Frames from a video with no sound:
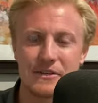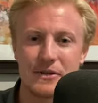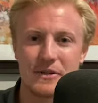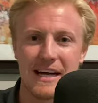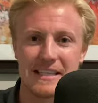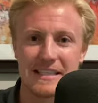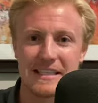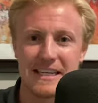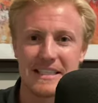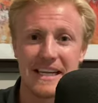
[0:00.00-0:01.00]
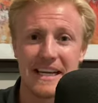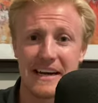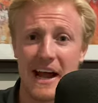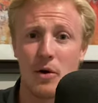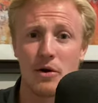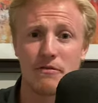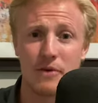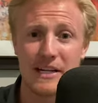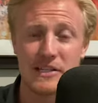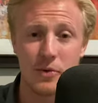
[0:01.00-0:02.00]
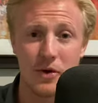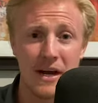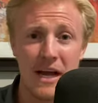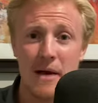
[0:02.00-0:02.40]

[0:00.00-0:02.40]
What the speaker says: in 2016 and how her friends were